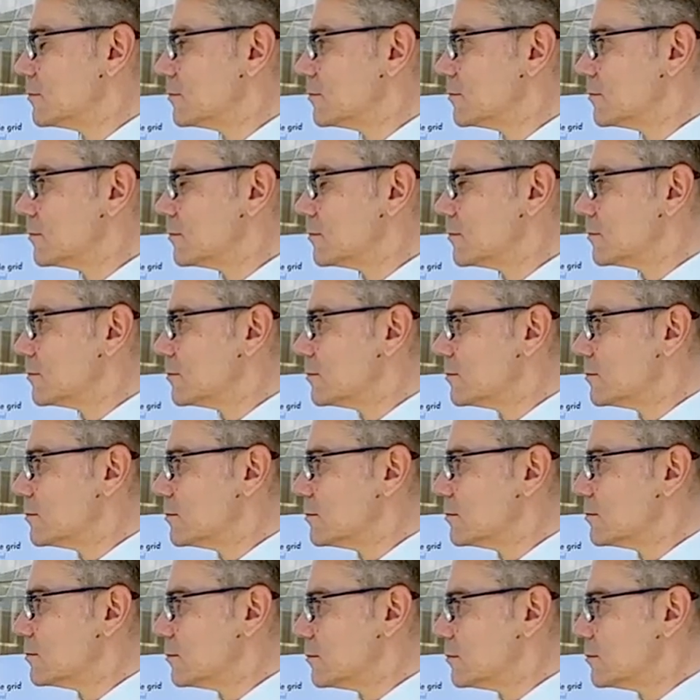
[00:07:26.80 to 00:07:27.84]

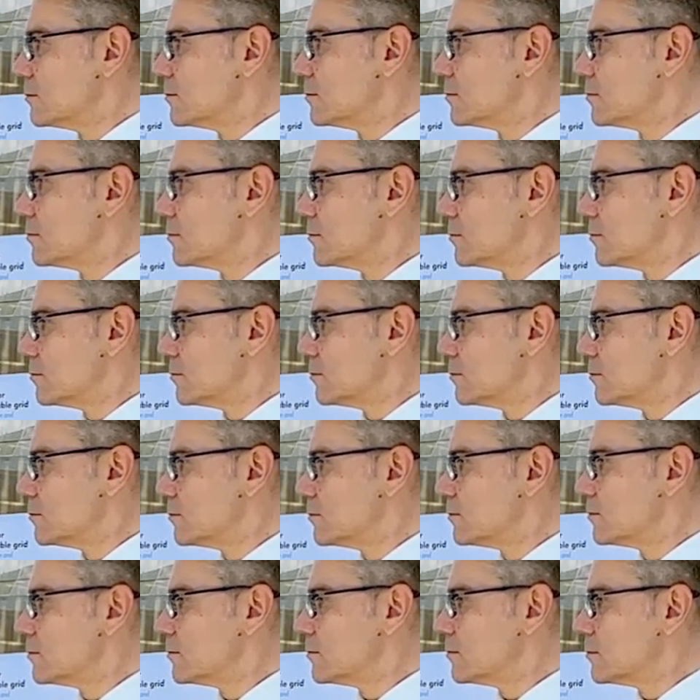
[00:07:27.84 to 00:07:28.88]

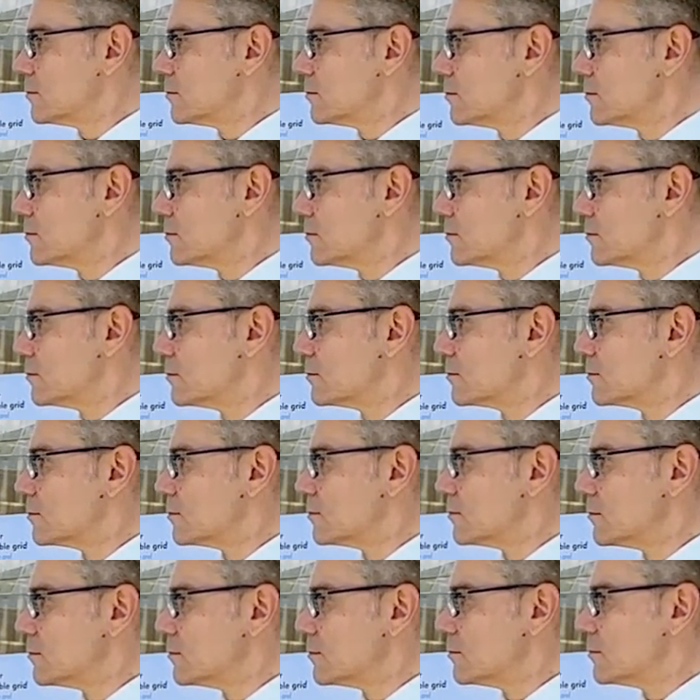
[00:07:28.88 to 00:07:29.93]

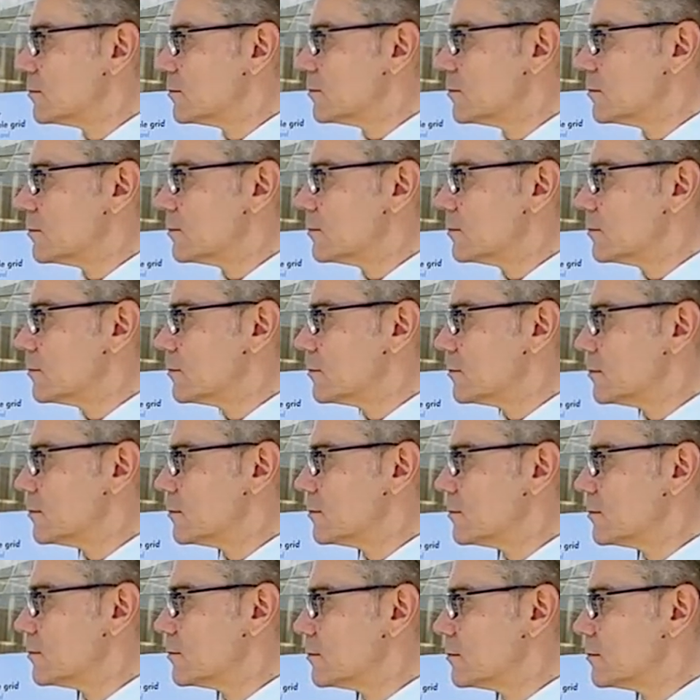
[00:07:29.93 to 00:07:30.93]
(not speaking)